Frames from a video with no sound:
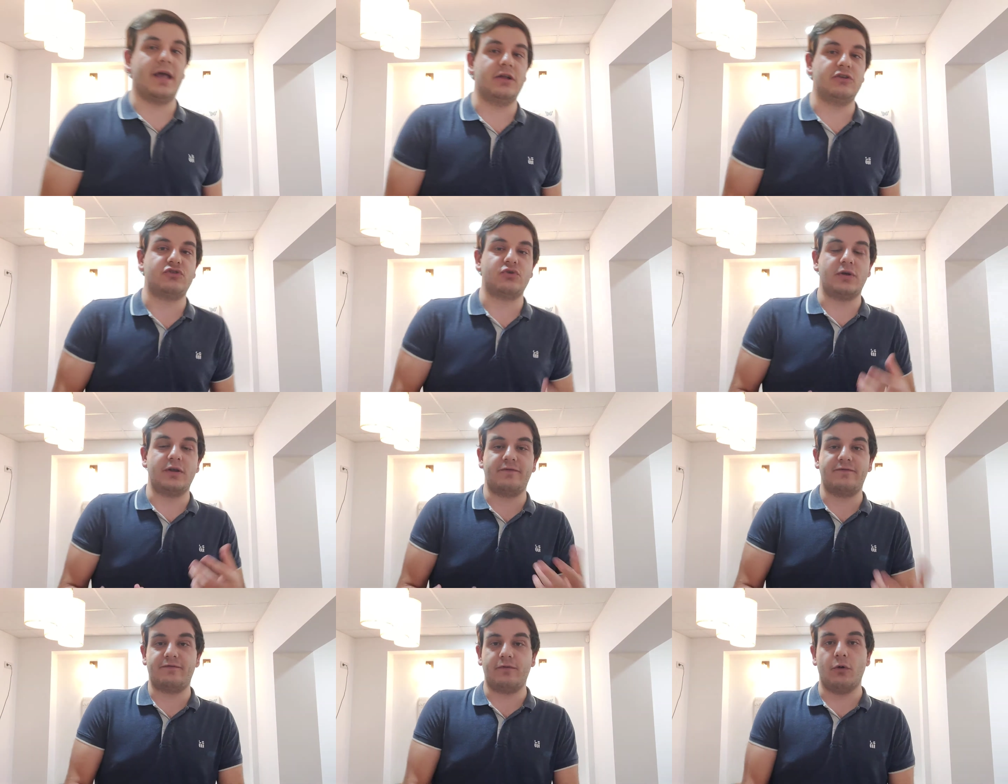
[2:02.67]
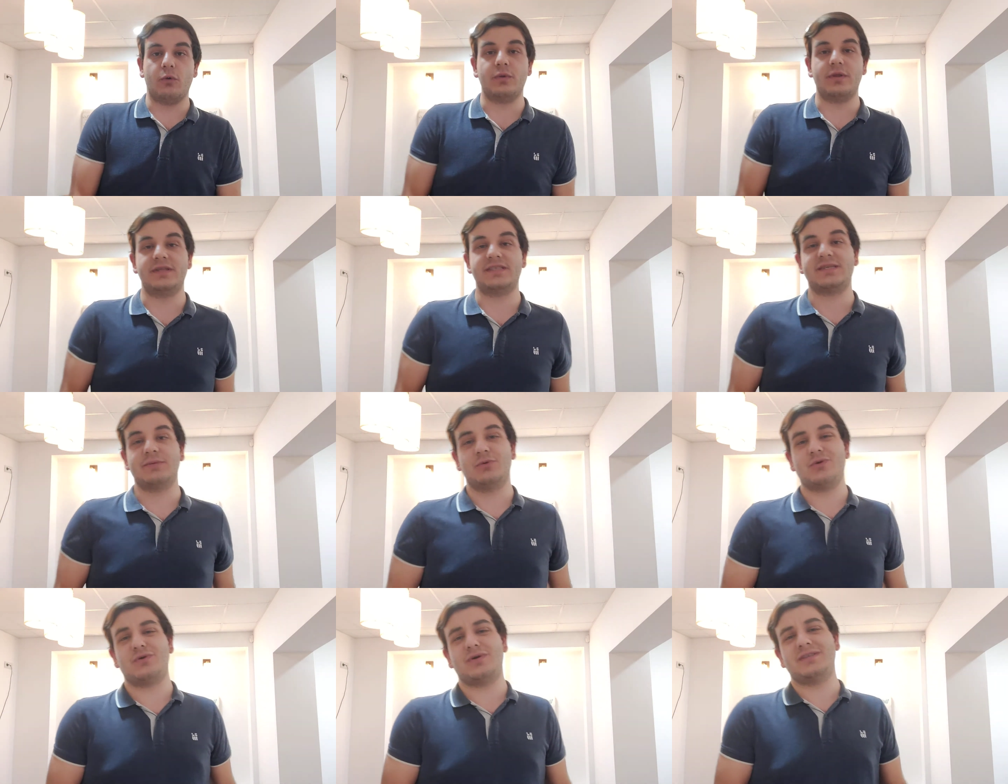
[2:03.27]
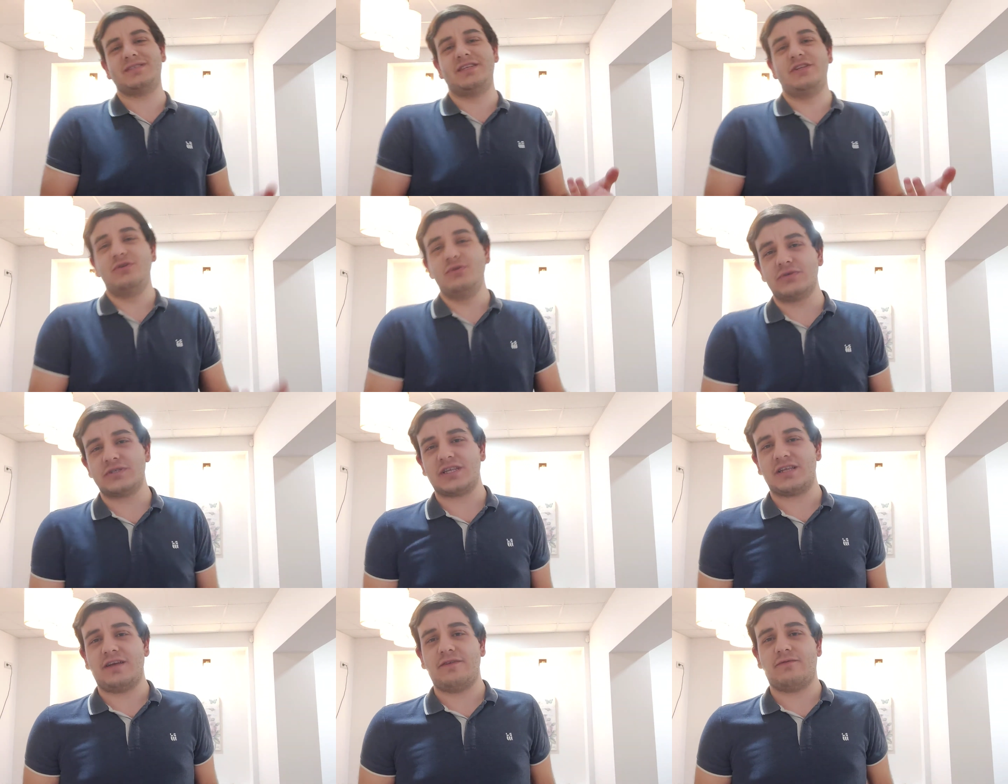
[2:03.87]
Android phone and someone who hasn't
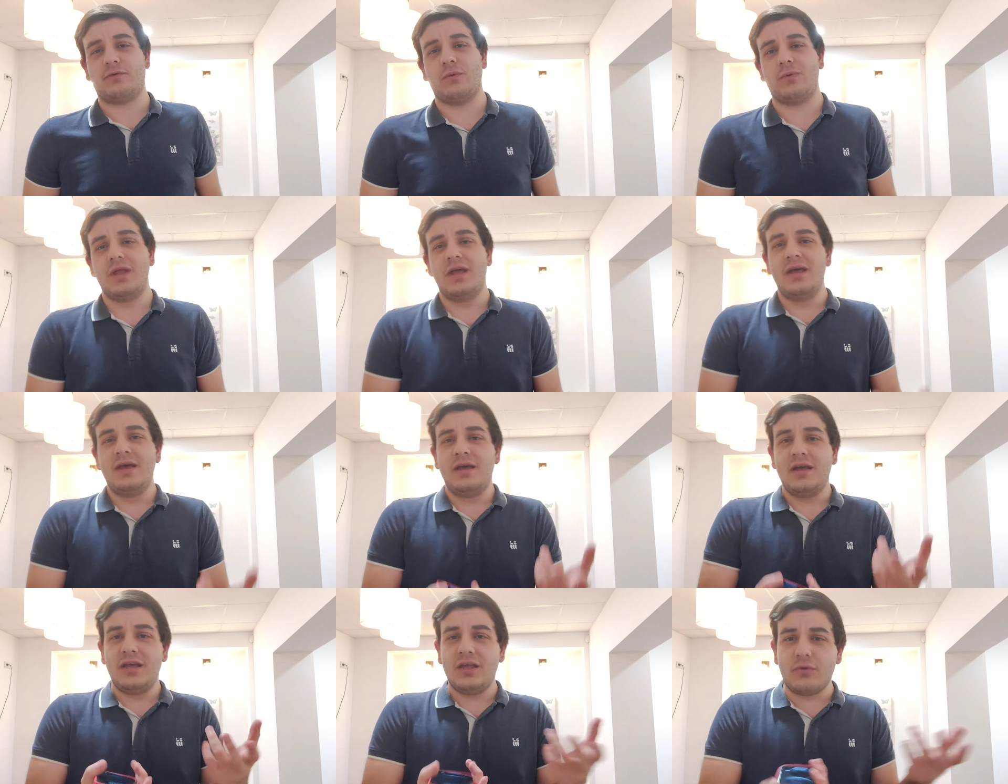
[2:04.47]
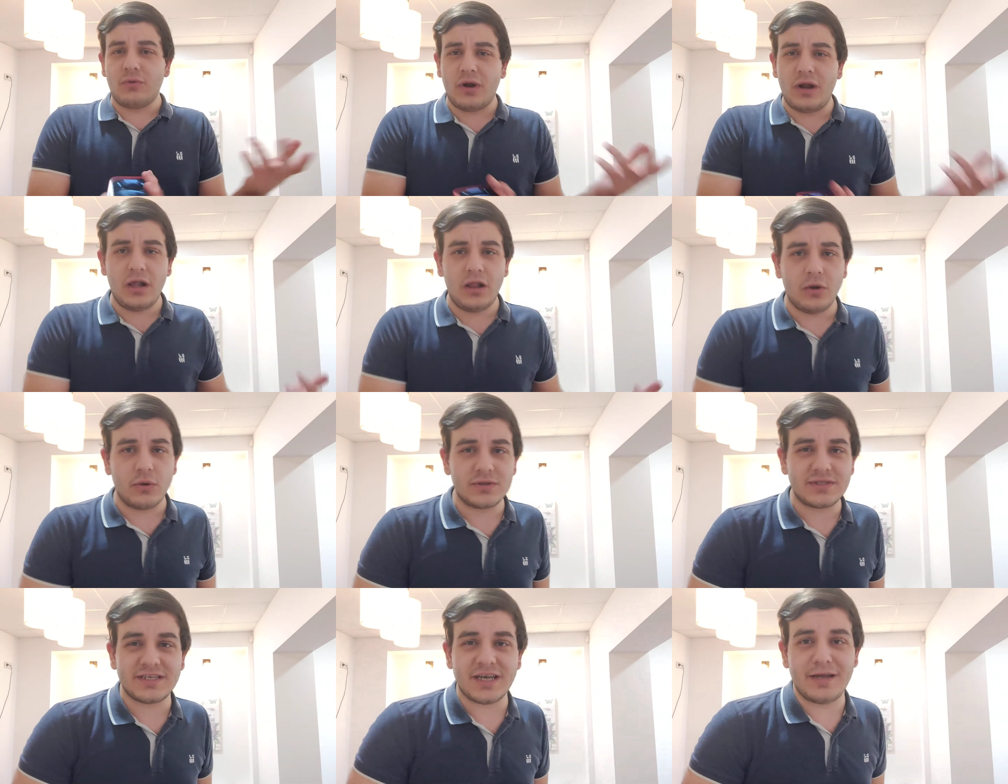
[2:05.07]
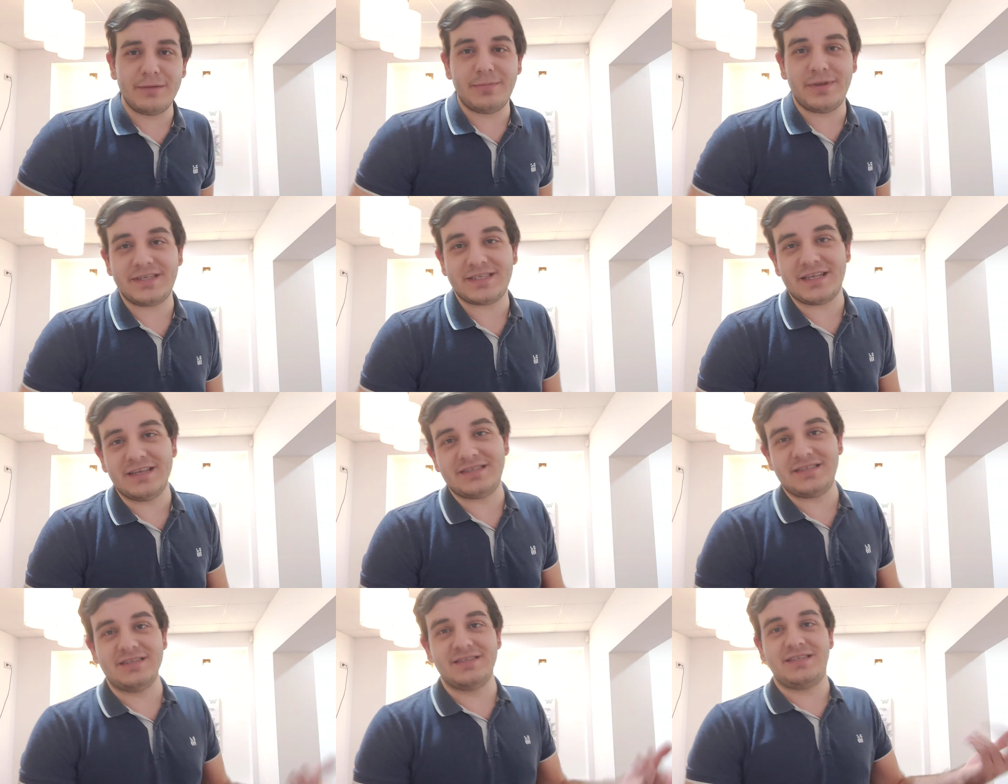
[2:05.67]
used an iPhone in a really long time,
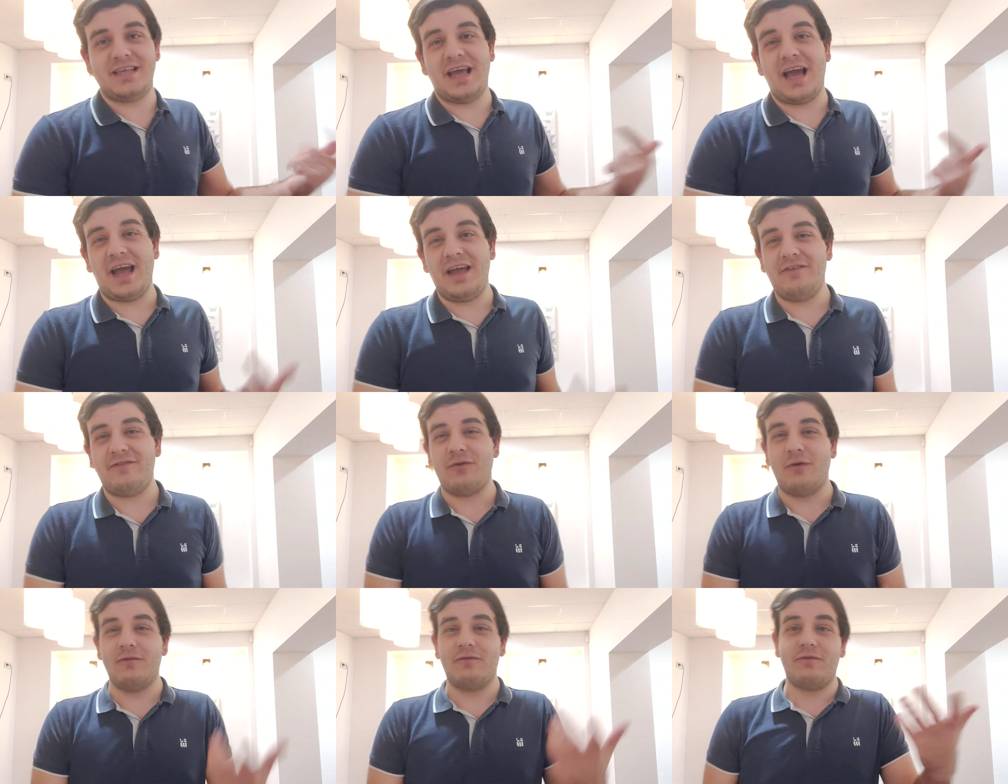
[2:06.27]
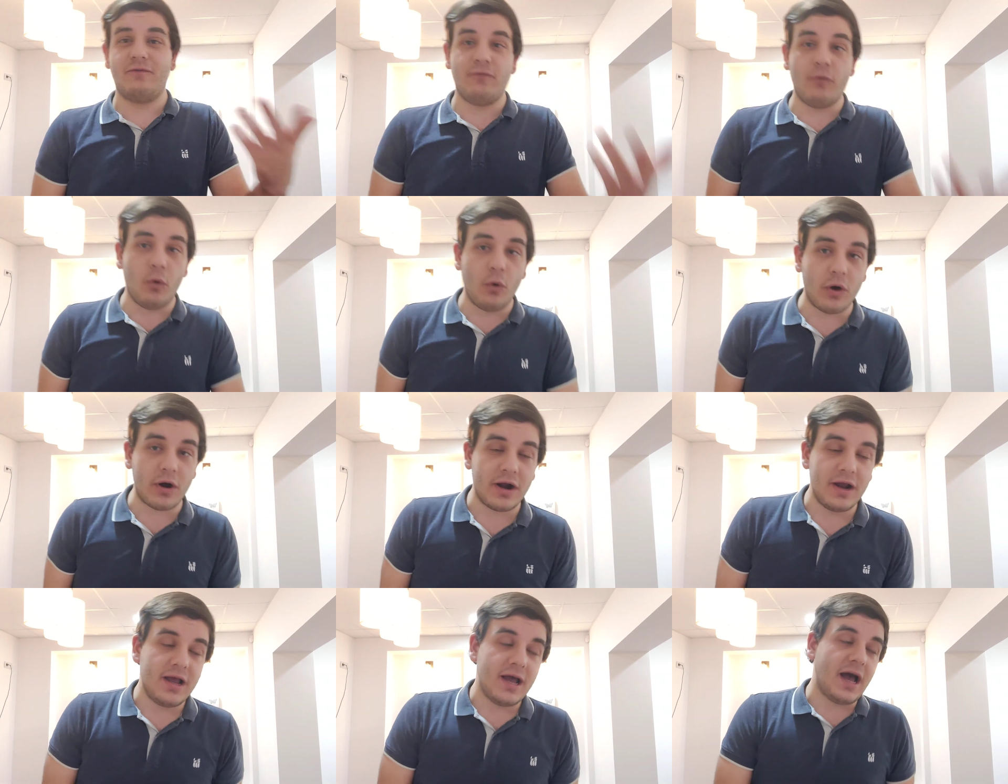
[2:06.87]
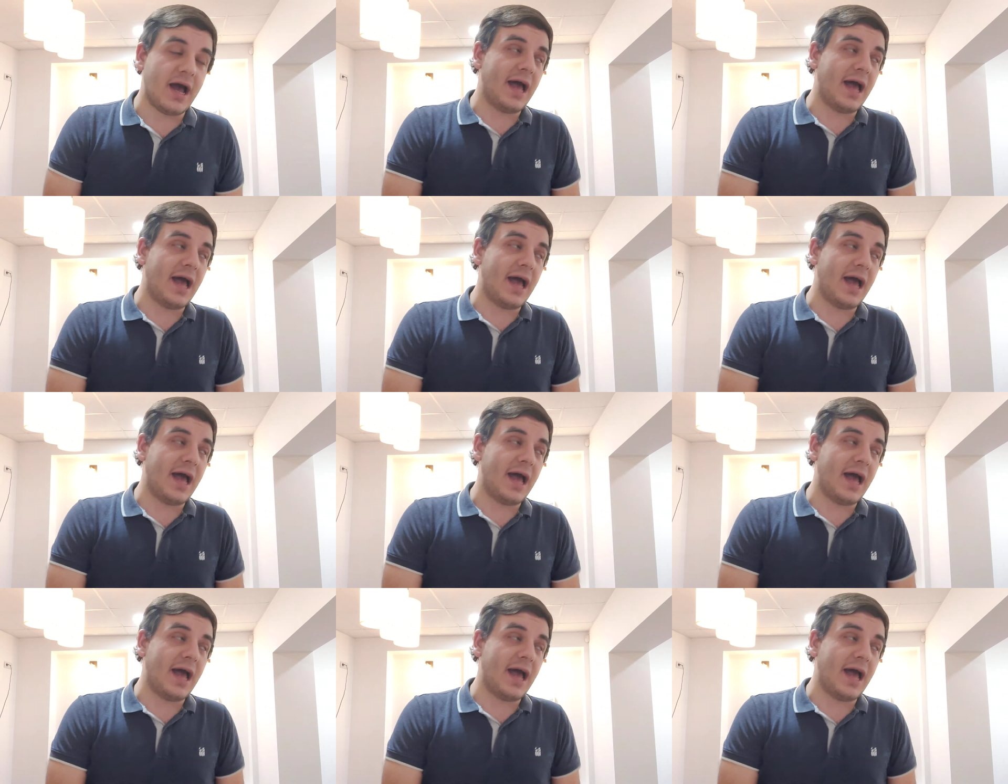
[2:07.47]
basically since the iPhone 4,